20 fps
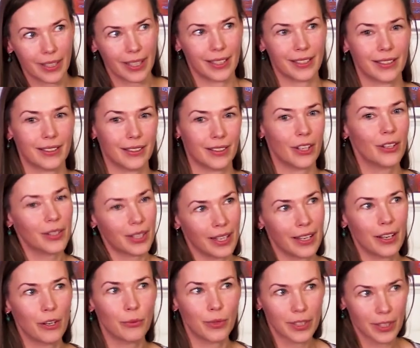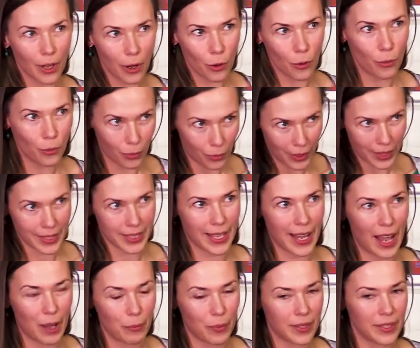like, okay, we know what's
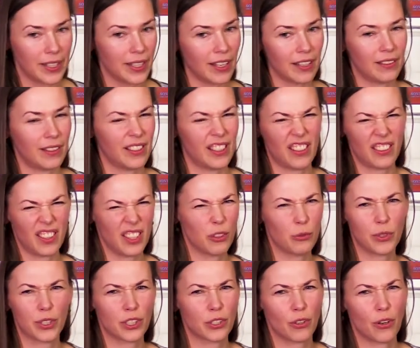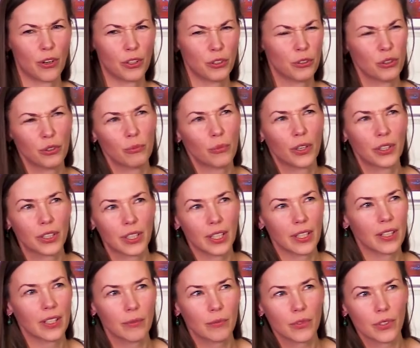happening, and then I think we saw it 2 more
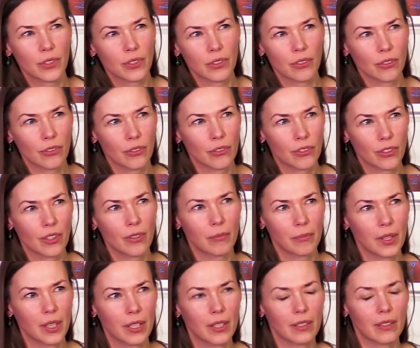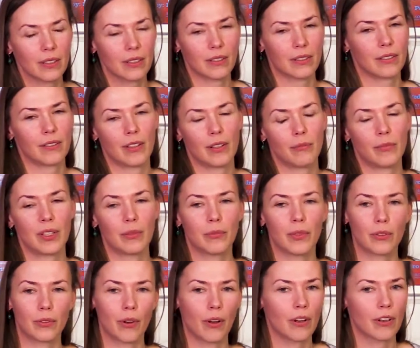times or something. I might
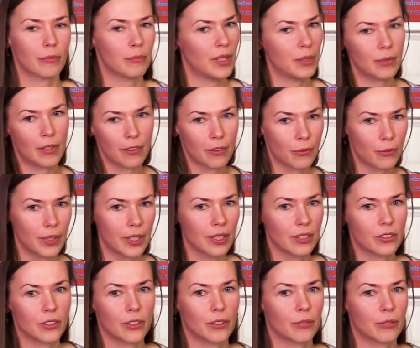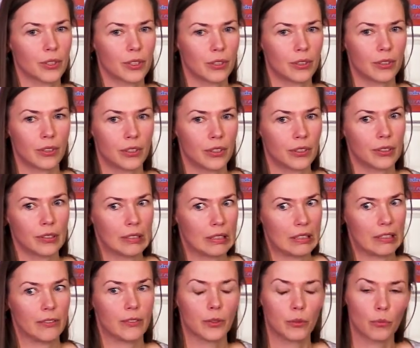be wrong, maybe 3 in total or
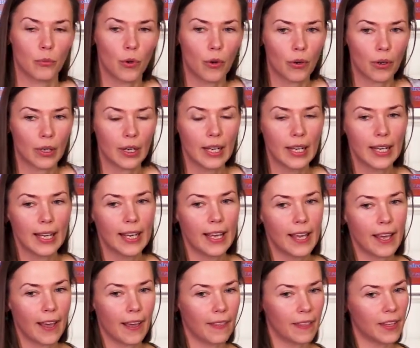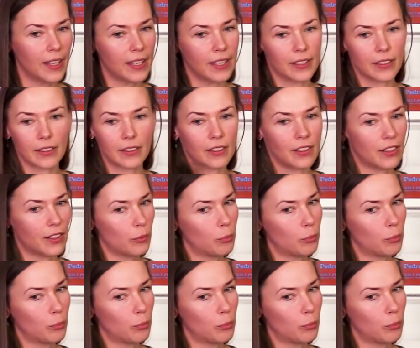even more. And then